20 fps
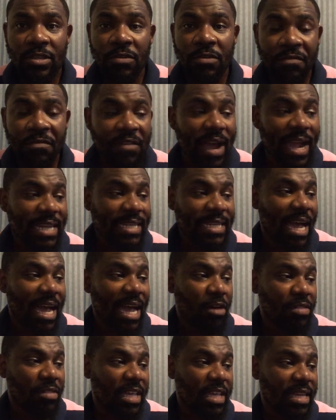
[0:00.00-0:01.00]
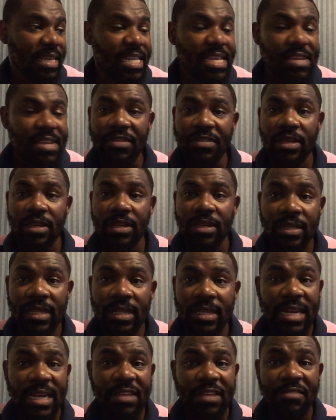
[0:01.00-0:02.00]
You find how they are living.
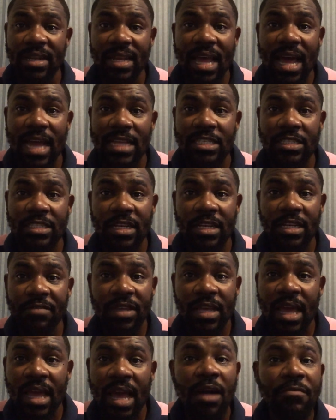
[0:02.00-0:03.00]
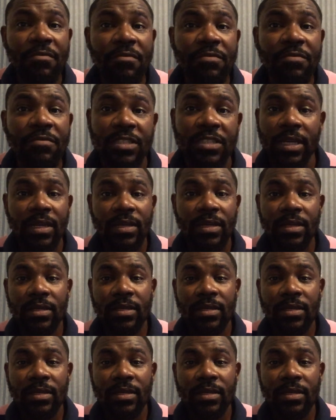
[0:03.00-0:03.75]
They live in large, they're living comfortably.